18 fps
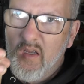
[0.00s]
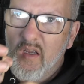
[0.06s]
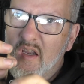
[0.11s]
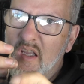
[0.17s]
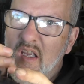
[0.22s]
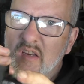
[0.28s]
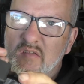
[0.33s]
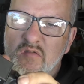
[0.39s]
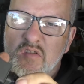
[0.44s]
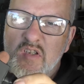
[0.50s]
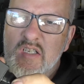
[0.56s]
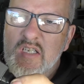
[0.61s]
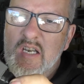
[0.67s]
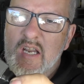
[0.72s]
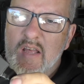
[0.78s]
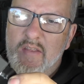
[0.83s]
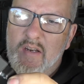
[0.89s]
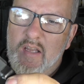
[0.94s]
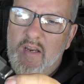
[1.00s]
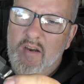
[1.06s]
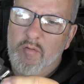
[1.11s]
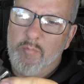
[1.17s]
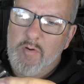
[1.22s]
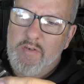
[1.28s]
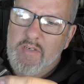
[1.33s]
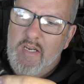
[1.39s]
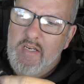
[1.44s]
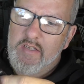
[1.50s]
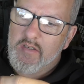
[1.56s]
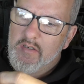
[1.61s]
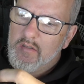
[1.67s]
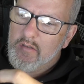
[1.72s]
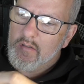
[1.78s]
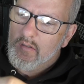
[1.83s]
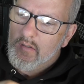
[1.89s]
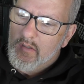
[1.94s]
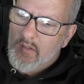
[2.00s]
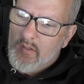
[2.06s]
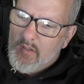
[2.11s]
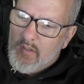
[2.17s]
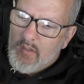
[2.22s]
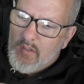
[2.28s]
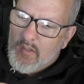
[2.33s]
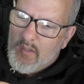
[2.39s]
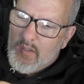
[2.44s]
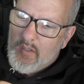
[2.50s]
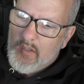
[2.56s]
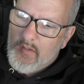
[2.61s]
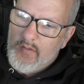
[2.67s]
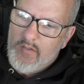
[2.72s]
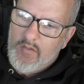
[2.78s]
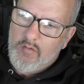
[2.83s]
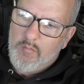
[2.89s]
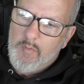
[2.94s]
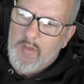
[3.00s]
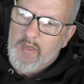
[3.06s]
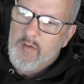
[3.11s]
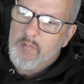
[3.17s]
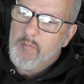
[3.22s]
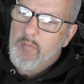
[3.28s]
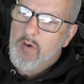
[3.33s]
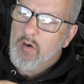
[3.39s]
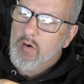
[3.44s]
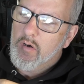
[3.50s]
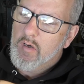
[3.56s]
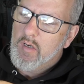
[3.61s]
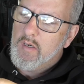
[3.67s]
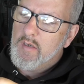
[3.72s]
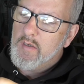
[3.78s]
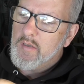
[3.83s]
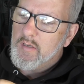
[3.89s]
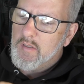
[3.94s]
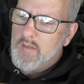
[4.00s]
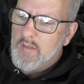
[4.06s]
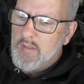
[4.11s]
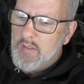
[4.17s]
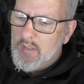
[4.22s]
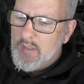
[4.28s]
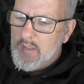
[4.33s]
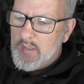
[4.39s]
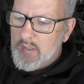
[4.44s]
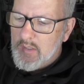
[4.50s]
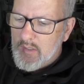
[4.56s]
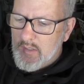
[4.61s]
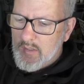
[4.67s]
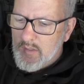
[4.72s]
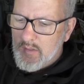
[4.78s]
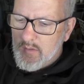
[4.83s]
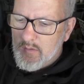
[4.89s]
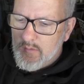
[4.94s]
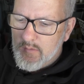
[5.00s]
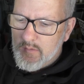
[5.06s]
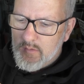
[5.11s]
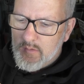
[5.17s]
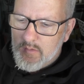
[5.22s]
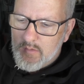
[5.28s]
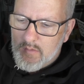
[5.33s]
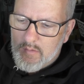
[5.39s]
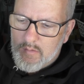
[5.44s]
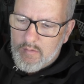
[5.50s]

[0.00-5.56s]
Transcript: Again, just another layer of protection. This will be in behind that